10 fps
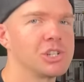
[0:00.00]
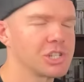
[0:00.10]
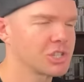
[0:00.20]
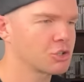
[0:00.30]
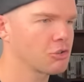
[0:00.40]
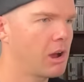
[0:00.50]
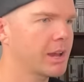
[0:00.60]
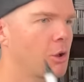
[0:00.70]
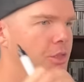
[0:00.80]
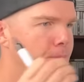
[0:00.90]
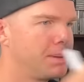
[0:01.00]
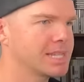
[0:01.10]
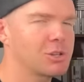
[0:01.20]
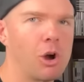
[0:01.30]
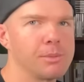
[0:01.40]
to just strike on the
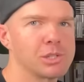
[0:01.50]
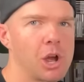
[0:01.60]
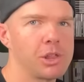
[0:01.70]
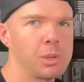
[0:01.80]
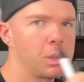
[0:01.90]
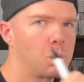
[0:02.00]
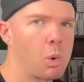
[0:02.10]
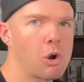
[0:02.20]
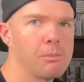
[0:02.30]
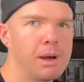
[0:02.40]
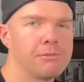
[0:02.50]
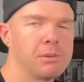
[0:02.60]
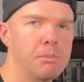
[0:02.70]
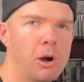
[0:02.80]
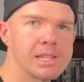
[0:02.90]
best items only with a Warren
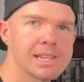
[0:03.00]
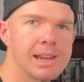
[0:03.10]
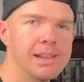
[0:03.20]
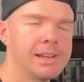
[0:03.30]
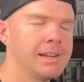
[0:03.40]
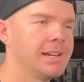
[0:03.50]
Buffett mindset,